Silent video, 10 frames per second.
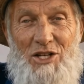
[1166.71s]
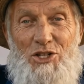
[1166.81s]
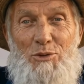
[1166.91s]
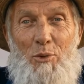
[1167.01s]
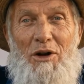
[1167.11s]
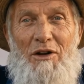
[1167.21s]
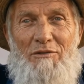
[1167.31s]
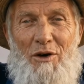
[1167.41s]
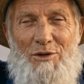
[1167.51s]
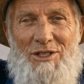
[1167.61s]
Just point your
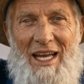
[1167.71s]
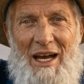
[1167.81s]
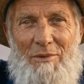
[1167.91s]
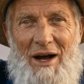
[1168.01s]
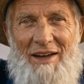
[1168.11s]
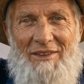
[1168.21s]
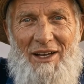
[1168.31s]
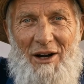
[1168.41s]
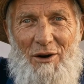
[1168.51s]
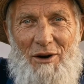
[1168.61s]
phone's camera at the
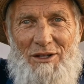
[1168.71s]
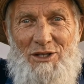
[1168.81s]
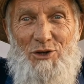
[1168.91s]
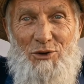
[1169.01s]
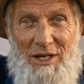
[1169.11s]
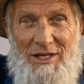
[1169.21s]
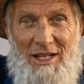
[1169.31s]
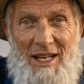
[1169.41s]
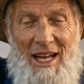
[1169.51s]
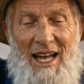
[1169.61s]
code on the screen,